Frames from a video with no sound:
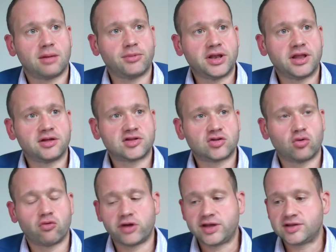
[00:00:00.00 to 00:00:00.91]
I mean, the
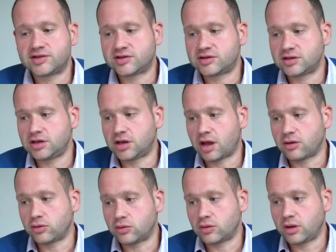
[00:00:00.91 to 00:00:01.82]
stories, you
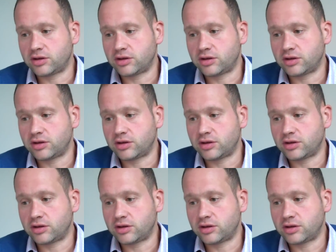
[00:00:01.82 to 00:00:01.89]
know,